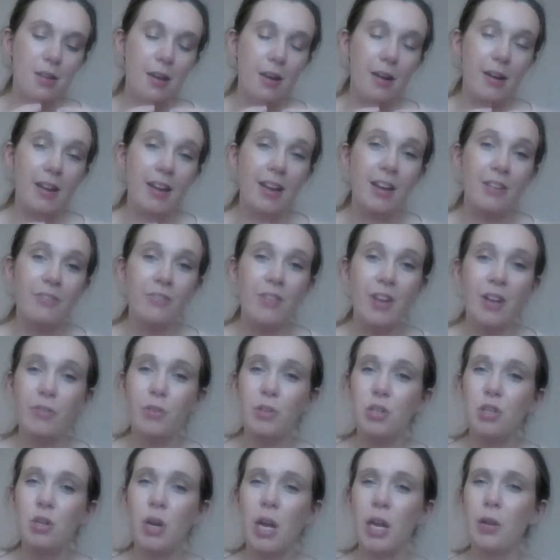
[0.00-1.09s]
I have never
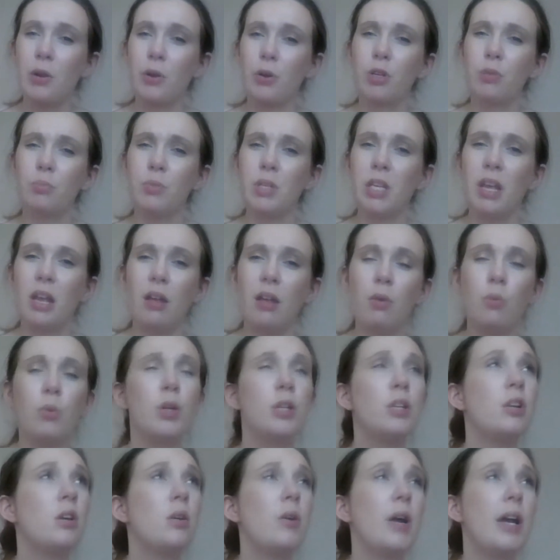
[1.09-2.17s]
tried an Urban Decay. Well,
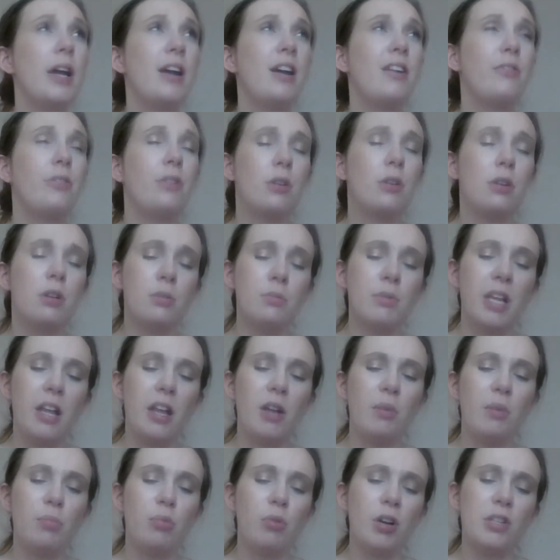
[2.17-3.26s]
no, I have the Urban
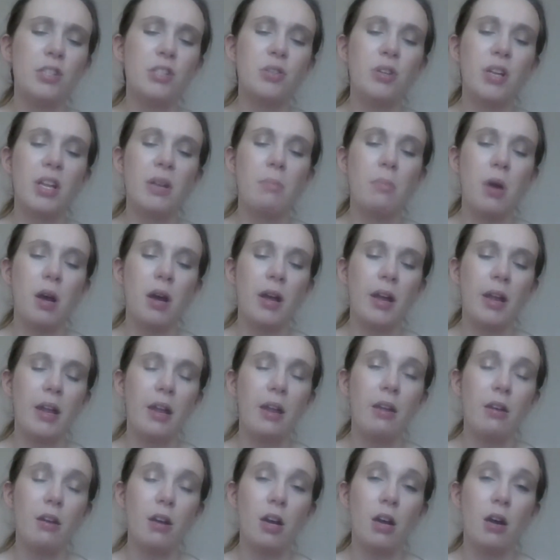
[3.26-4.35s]
Decay bronzer in
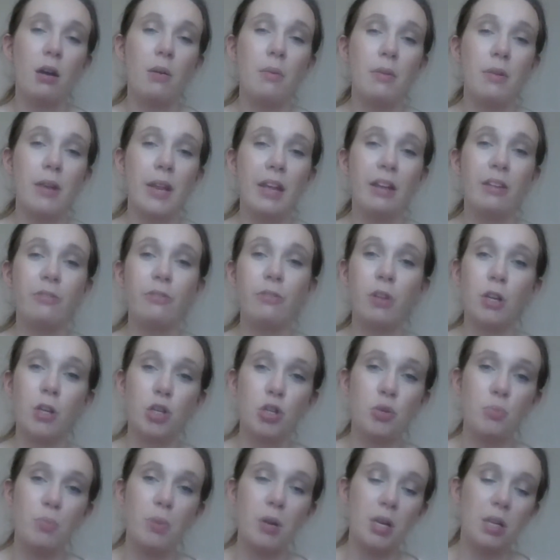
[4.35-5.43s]
my Naked
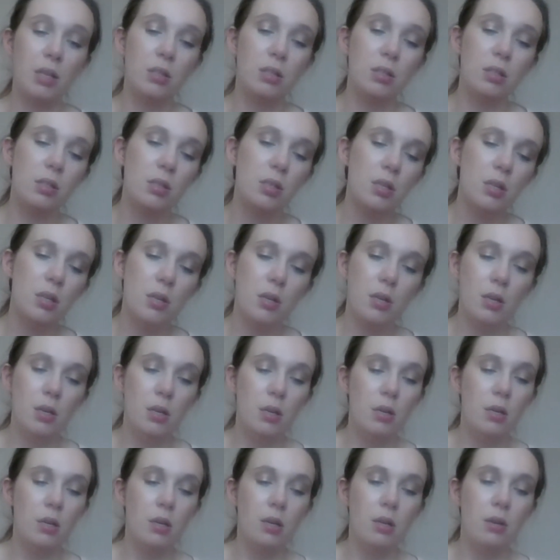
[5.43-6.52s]
Flushed palette.
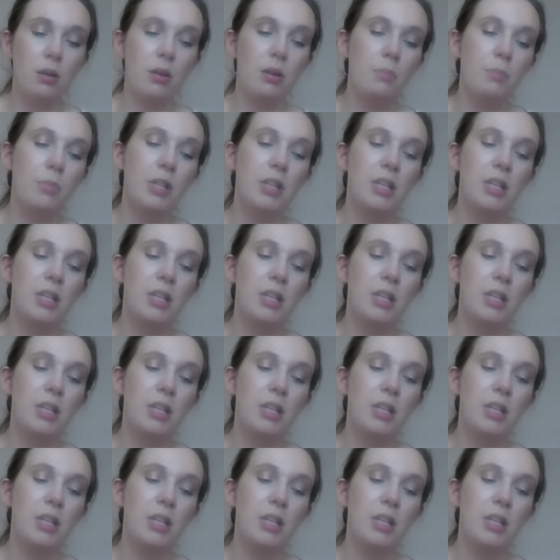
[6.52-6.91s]
But